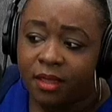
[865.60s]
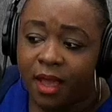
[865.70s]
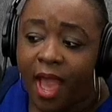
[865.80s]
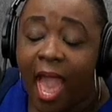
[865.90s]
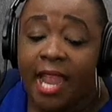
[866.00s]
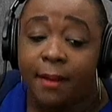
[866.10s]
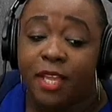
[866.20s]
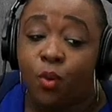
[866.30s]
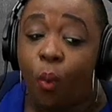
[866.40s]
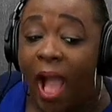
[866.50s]
And I
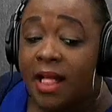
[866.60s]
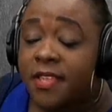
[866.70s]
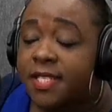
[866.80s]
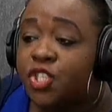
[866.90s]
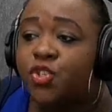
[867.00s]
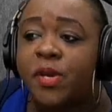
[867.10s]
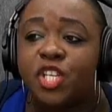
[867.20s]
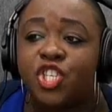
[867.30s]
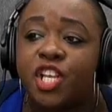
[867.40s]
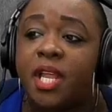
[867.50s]
mean, while the
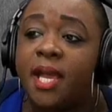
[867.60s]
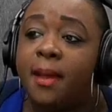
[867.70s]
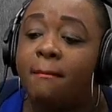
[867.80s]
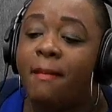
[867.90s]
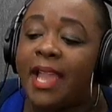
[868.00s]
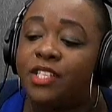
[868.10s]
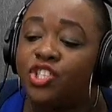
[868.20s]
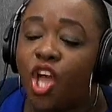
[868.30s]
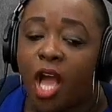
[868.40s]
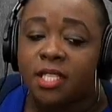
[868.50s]
situation might
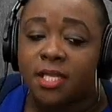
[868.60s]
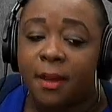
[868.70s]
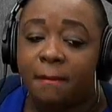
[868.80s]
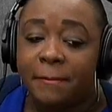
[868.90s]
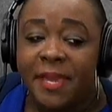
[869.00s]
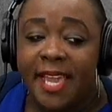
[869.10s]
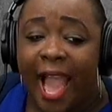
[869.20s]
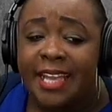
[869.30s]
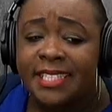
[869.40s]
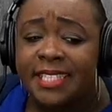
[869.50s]
not be
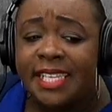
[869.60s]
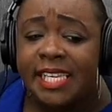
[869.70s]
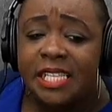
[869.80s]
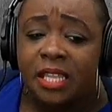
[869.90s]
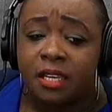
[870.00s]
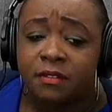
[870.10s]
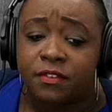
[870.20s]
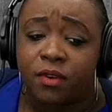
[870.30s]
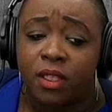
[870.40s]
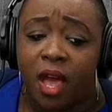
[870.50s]
ideal for
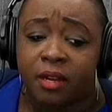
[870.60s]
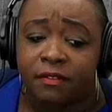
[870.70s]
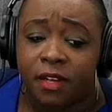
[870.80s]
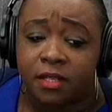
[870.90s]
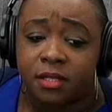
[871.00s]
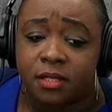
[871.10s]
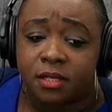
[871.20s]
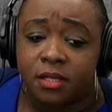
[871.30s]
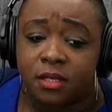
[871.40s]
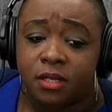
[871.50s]
a lot of us,
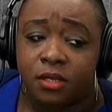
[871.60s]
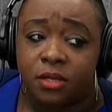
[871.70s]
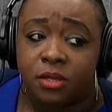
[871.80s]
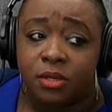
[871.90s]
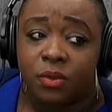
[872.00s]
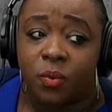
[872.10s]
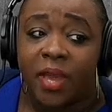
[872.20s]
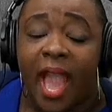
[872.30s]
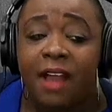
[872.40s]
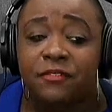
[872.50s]
we
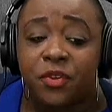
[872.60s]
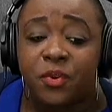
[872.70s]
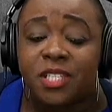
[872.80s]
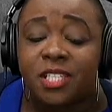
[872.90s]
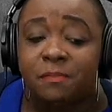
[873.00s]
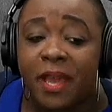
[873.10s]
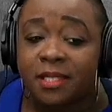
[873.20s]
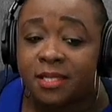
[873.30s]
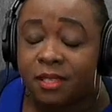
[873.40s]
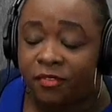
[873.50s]
have to
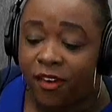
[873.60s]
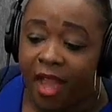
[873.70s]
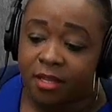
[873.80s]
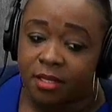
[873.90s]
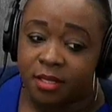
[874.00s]
respect the fact